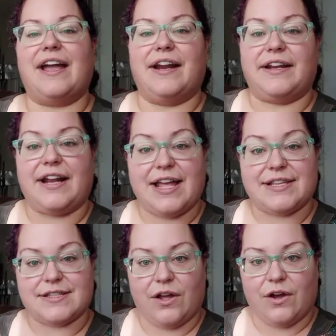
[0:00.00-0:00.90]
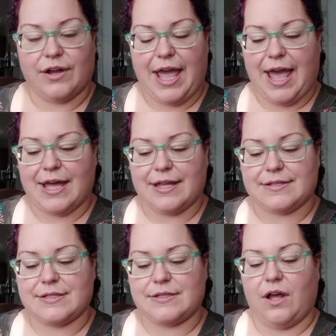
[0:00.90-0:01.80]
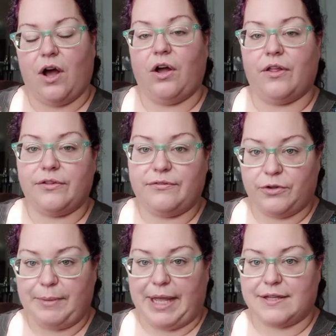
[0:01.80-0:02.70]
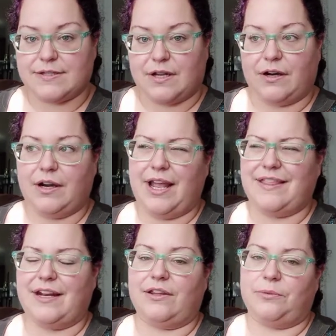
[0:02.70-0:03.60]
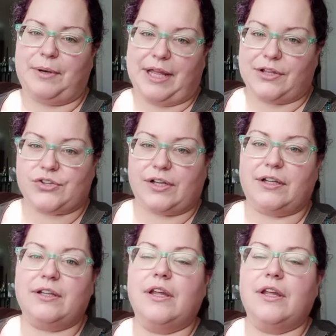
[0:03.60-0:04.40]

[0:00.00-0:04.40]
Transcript: it as long as all the full bands are, and then a little bit extra.